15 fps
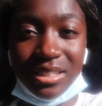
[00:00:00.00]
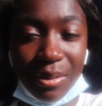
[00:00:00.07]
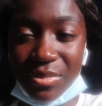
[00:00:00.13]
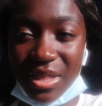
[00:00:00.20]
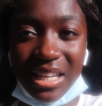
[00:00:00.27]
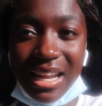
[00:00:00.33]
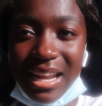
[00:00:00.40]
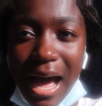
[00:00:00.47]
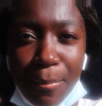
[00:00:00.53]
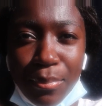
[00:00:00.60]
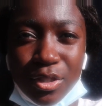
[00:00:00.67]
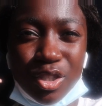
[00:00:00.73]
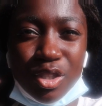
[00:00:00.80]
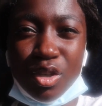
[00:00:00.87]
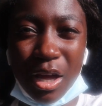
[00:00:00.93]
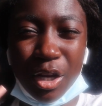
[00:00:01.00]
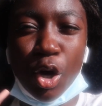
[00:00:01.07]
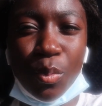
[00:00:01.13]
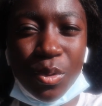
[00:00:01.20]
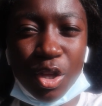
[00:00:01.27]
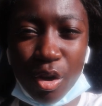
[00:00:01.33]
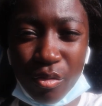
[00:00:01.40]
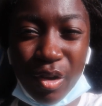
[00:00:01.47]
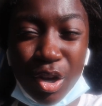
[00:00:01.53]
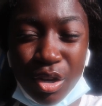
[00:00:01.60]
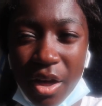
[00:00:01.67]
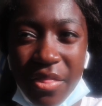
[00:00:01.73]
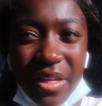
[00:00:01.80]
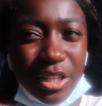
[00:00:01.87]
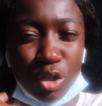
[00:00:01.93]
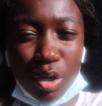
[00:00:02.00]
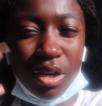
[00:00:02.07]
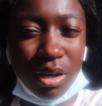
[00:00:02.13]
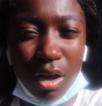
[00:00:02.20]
something then happens, because I know with Corona they're doing